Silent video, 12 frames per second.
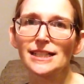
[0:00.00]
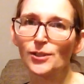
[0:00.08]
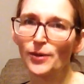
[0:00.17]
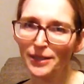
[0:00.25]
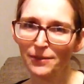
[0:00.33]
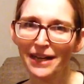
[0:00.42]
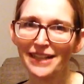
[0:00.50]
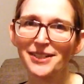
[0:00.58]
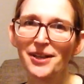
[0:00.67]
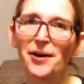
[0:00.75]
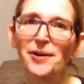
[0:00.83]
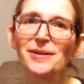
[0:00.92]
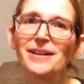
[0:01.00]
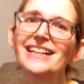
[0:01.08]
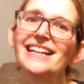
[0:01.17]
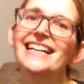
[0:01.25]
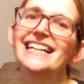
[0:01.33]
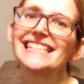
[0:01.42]
quite a while ago,
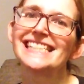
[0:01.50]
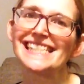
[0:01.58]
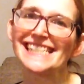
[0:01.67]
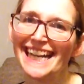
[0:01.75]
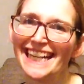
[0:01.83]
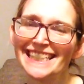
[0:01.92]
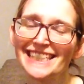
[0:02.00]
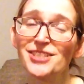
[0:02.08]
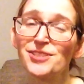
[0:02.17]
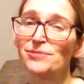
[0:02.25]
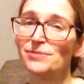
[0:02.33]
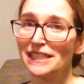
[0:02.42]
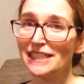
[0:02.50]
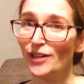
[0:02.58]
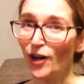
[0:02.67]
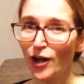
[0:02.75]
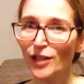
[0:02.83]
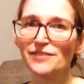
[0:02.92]
decided to read
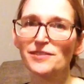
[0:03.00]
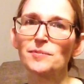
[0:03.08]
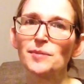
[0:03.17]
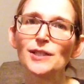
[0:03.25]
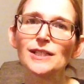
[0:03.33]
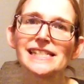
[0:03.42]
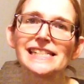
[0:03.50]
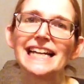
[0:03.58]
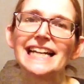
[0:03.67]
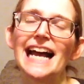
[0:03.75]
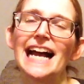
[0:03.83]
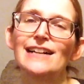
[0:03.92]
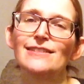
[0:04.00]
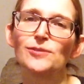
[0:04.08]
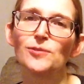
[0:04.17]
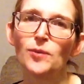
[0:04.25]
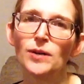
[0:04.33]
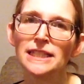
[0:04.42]
all of the books that have
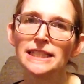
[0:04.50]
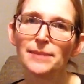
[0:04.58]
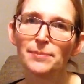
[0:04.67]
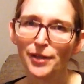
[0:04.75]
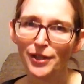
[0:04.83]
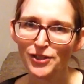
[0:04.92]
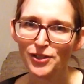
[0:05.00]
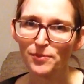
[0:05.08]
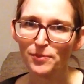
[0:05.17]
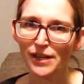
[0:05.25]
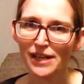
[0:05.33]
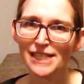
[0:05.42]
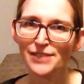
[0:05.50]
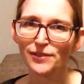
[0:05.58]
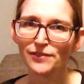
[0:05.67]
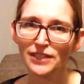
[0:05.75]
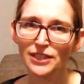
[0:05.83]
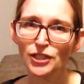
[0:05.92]
won the Pulitzer Prize for
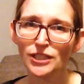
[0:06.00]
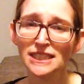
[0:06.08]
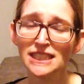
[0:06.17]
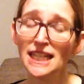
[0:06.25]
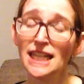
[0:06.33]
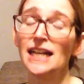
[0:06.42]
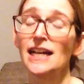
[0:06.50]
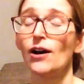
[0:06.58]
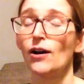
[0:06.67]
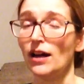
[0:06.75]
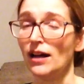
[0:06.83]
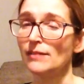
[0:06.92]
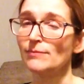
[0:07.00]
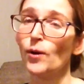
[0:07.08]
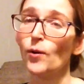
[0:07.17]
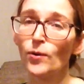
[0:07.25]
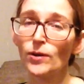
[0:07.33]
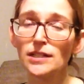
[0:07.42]
fiction,
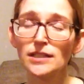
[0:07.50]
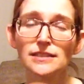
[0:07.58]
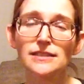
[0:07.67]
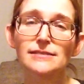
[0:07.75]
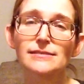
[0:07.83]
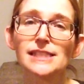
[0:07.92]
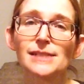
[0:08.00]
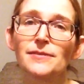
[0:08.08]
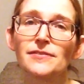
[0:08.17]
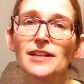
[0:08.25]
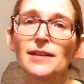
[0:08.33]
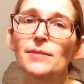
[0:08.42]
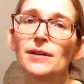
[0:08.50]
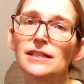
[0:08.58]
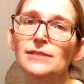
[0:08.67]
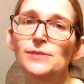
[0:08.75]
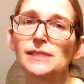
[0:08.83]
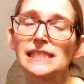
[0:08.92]
or some of them,
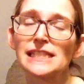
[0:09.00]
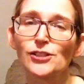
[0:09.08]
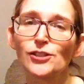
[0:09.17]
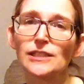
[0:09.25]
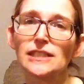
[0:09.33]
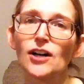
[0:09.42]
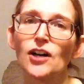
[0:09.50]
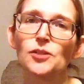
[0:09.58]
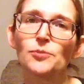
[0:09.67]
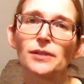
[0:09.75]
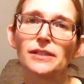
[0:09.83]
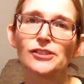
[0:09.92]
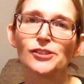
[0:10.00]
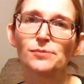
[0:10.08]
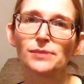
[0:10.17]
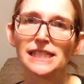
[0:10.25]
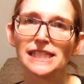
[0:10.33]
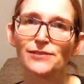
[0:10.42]
it was initially called the Pulitzer
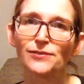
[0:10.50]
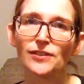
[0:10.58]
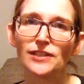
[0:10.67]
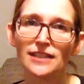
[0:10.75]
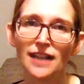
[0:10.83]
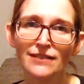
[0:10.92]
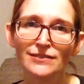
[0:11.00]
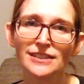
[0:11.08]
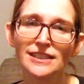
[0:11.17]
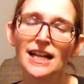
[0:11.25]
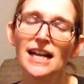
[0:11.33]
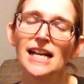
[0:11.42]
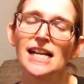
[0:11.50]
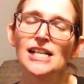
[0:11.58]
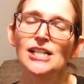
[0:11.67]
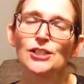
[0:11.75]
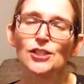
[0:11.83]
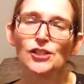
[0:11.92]
Prize for the novel.
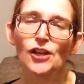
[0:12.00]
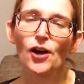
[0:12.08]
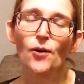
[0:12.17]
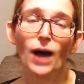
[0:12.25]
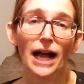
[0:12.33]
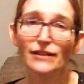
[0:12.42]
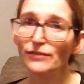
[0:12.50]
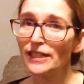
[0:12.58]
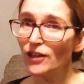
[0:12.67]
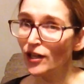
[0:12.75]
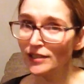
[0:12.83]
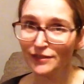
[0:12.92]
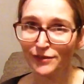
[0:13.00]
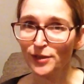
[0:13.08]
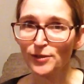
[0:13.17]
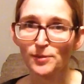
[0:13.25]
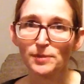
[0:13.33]
So I've read all of those